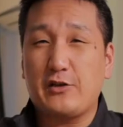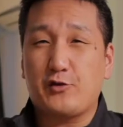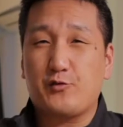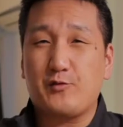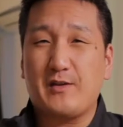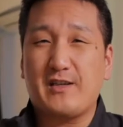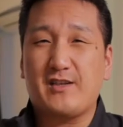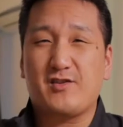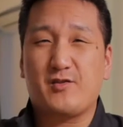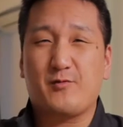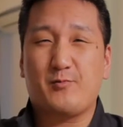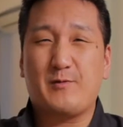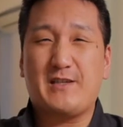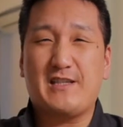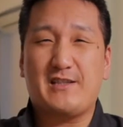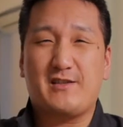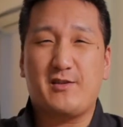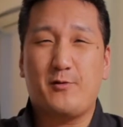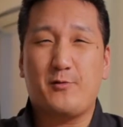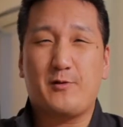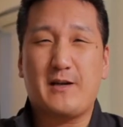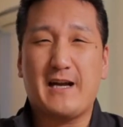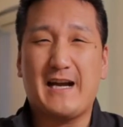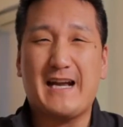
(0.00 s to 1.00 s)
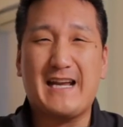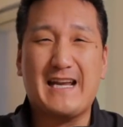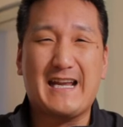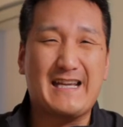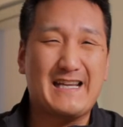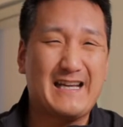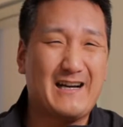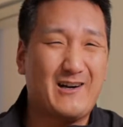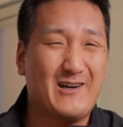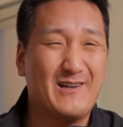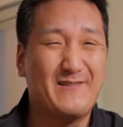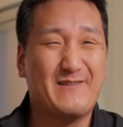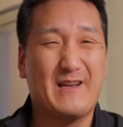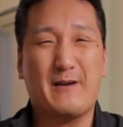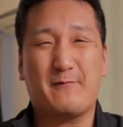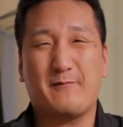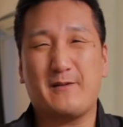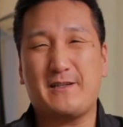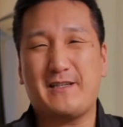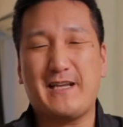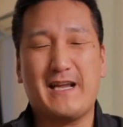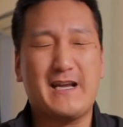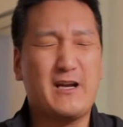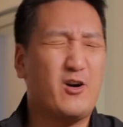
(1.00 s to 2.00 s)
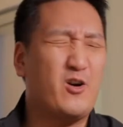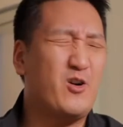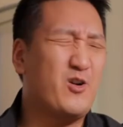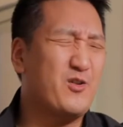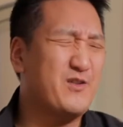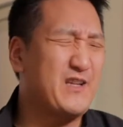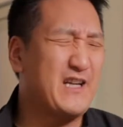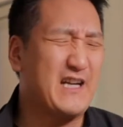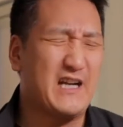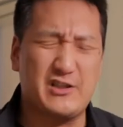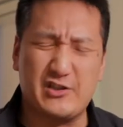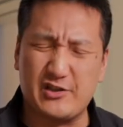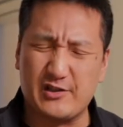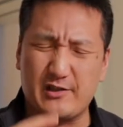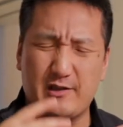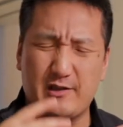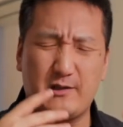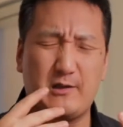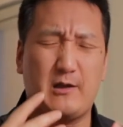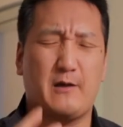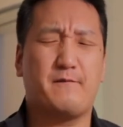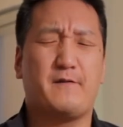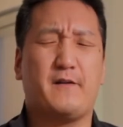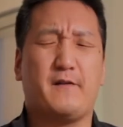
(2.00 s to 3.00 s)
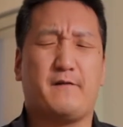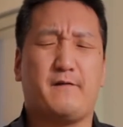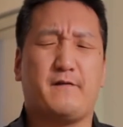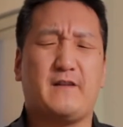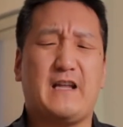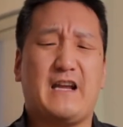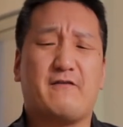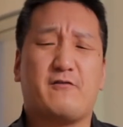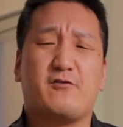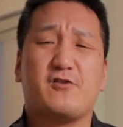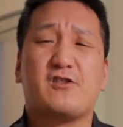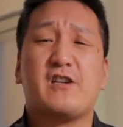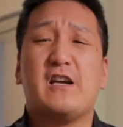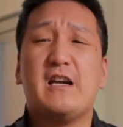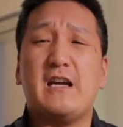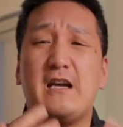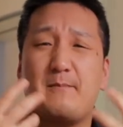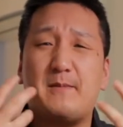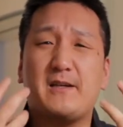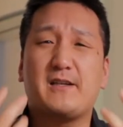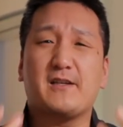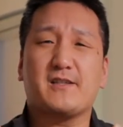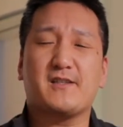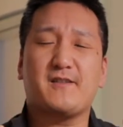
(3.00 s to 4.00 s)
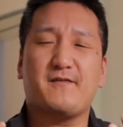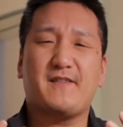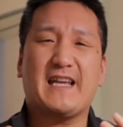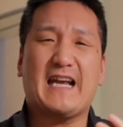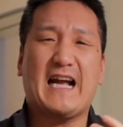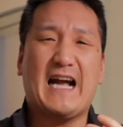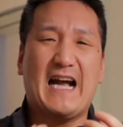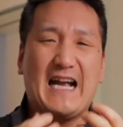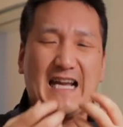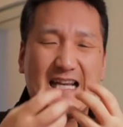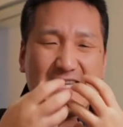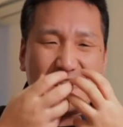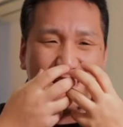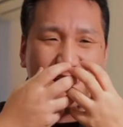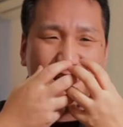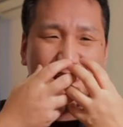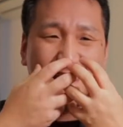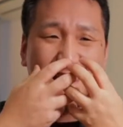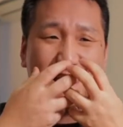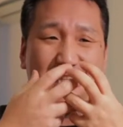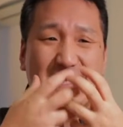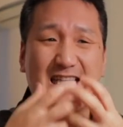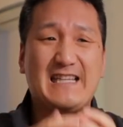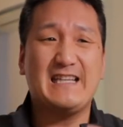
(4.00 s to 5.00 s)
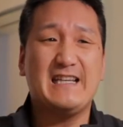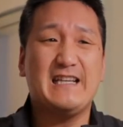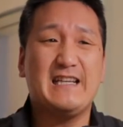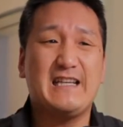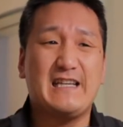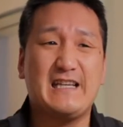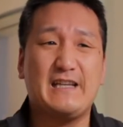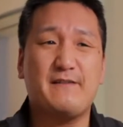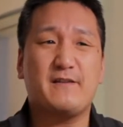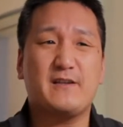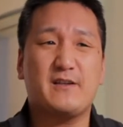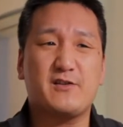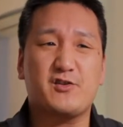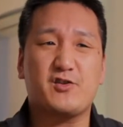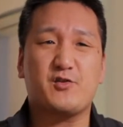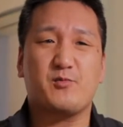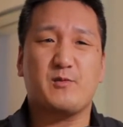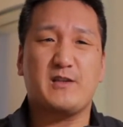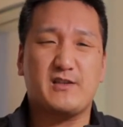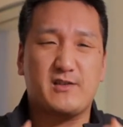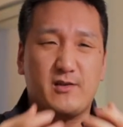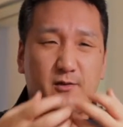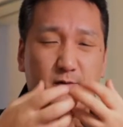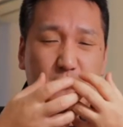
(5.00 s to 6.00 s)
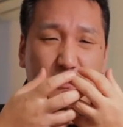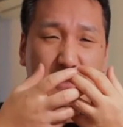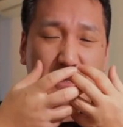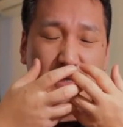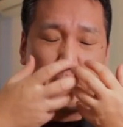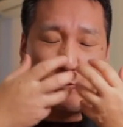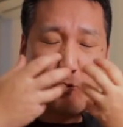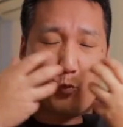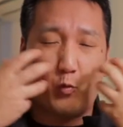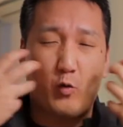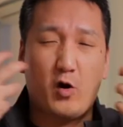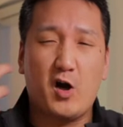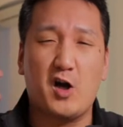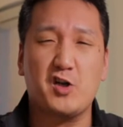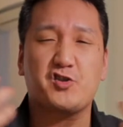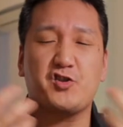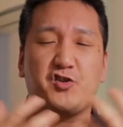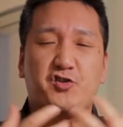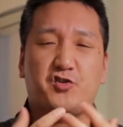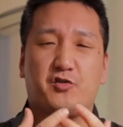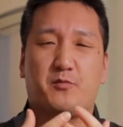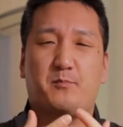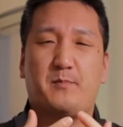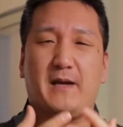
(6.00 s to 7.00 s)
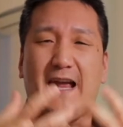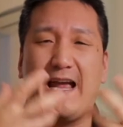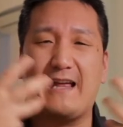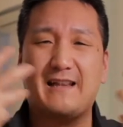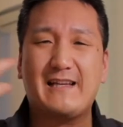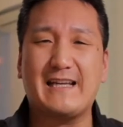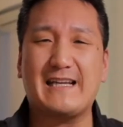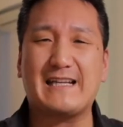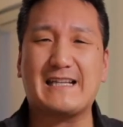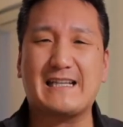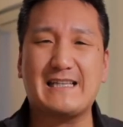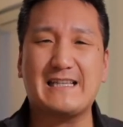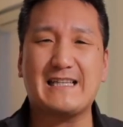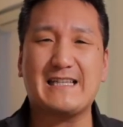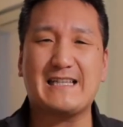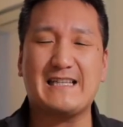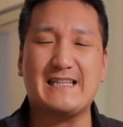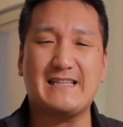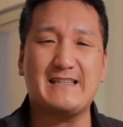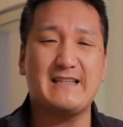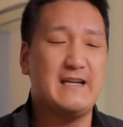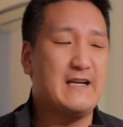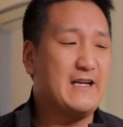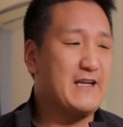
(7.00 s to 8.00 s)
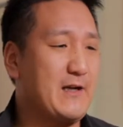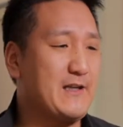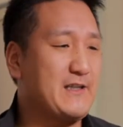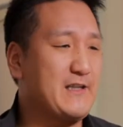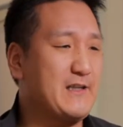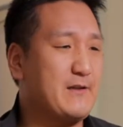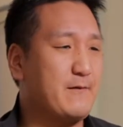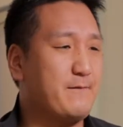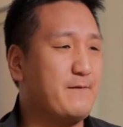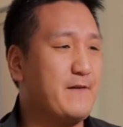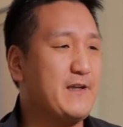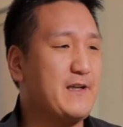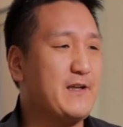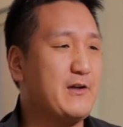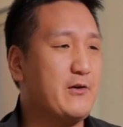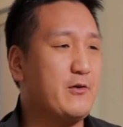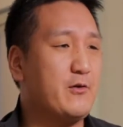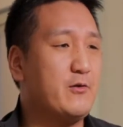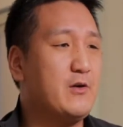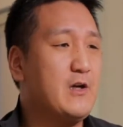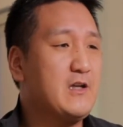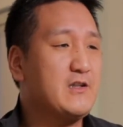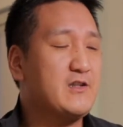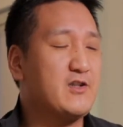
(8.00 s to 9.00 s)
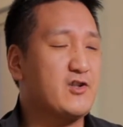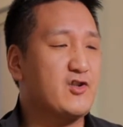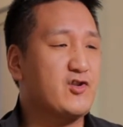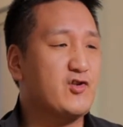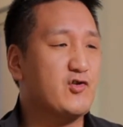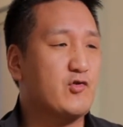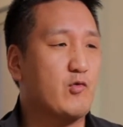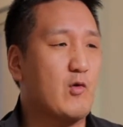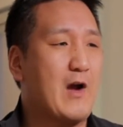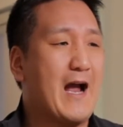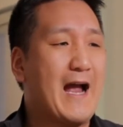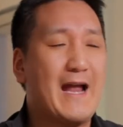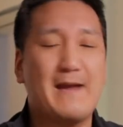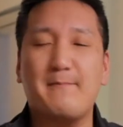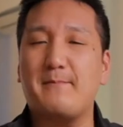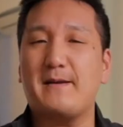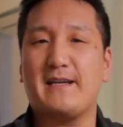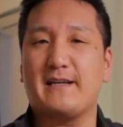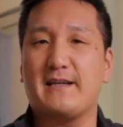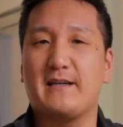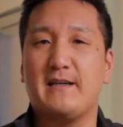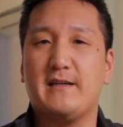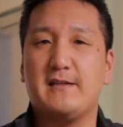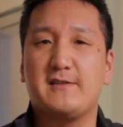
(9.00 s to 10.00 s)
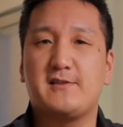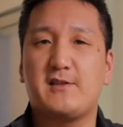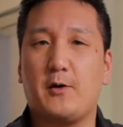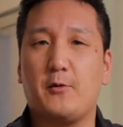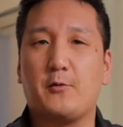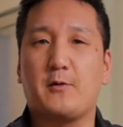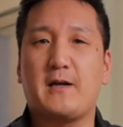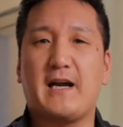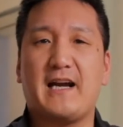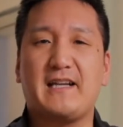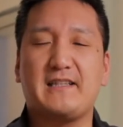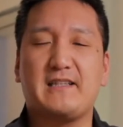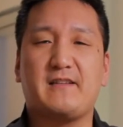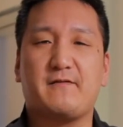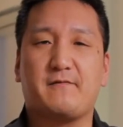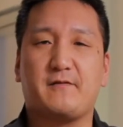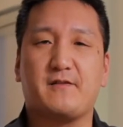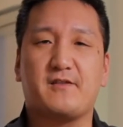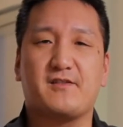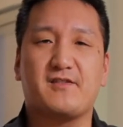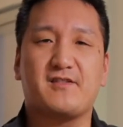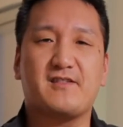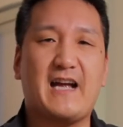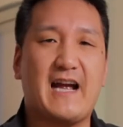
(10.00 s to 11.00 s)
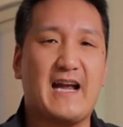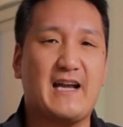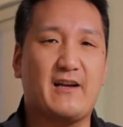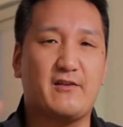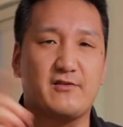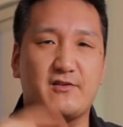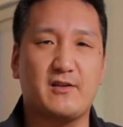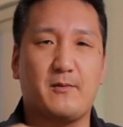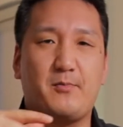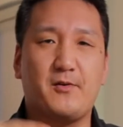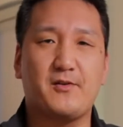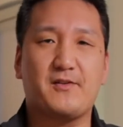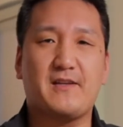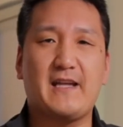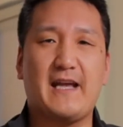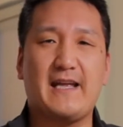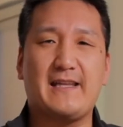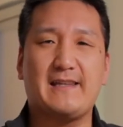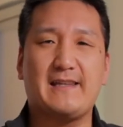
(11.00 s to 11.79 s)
drink sweet Tokaj every day, all day. I just love the flavors because of the high acidity. Even in sweet Tokaj, it washes your palate clean. I did a video describing Tokaj in the different styles. I'll put that in